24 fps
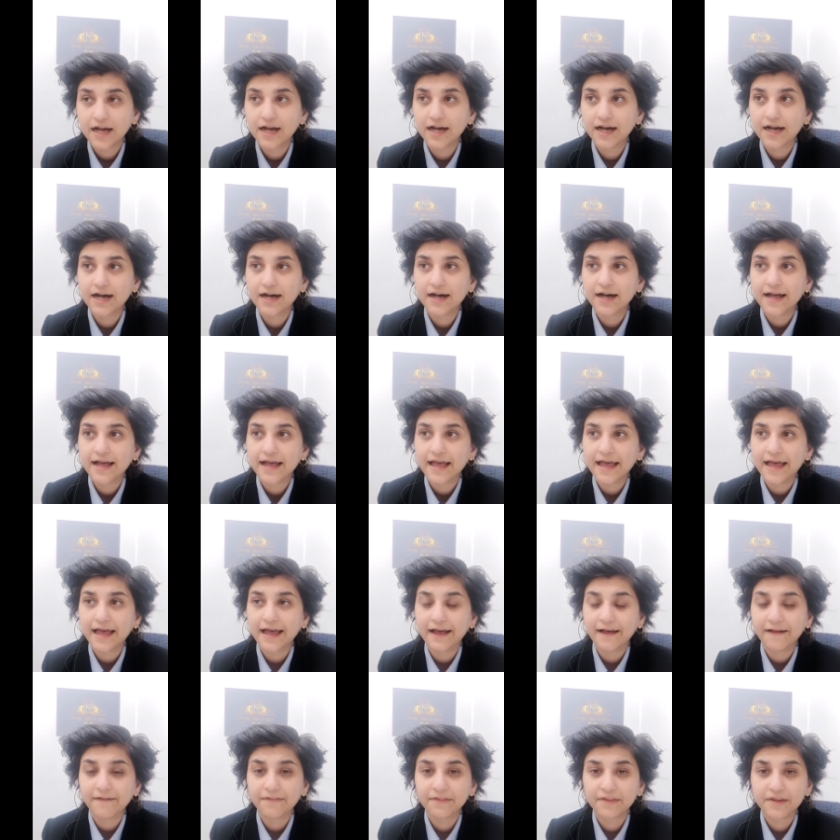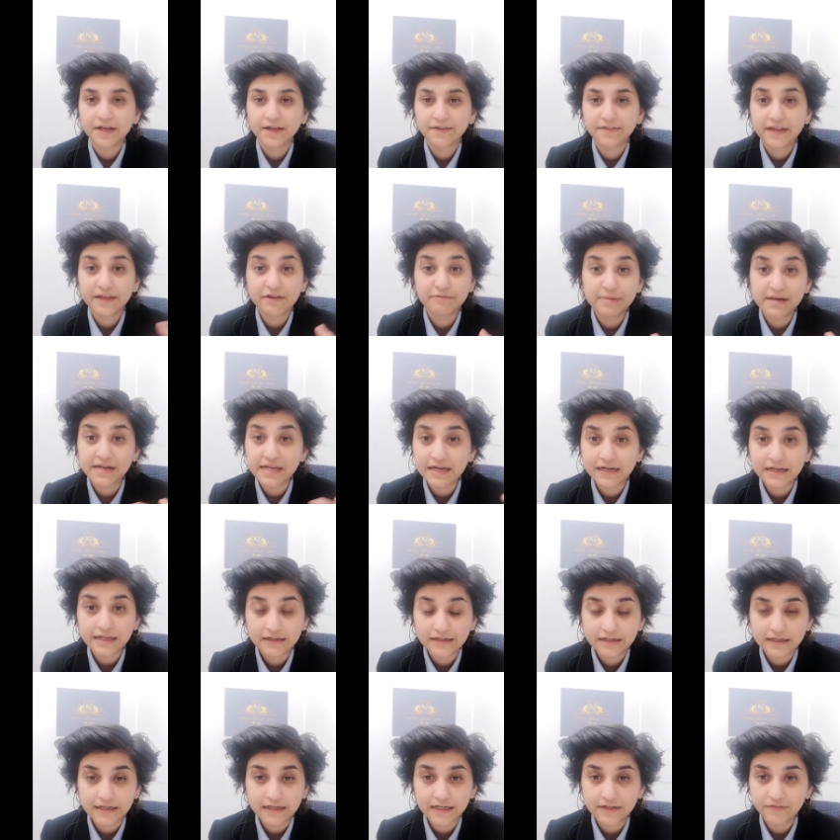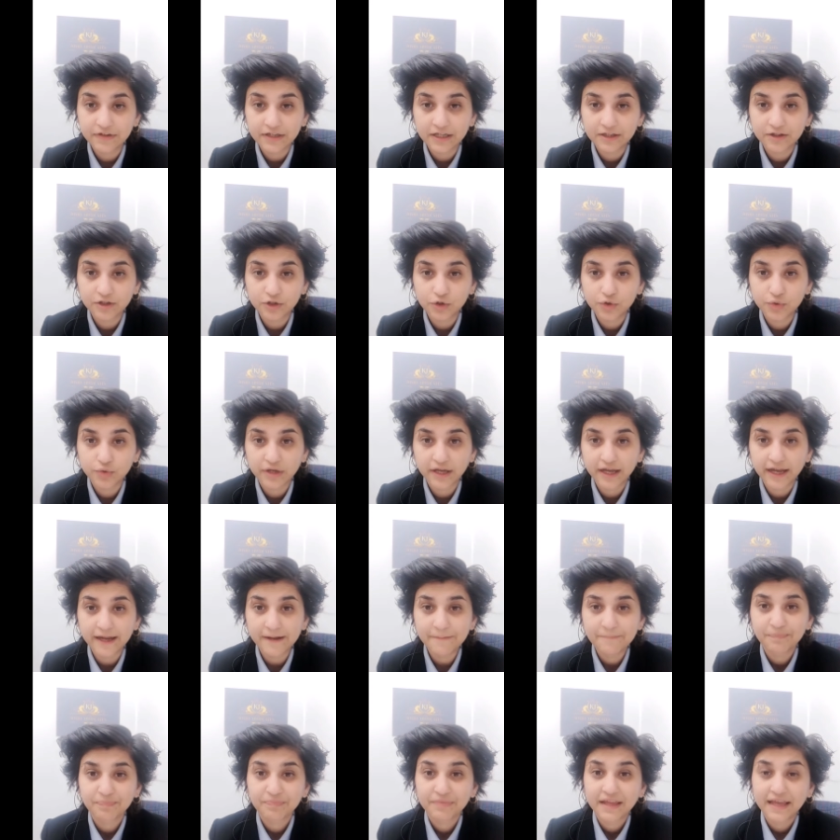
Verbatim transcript: uh, and uh, they've been illegally living in the UK,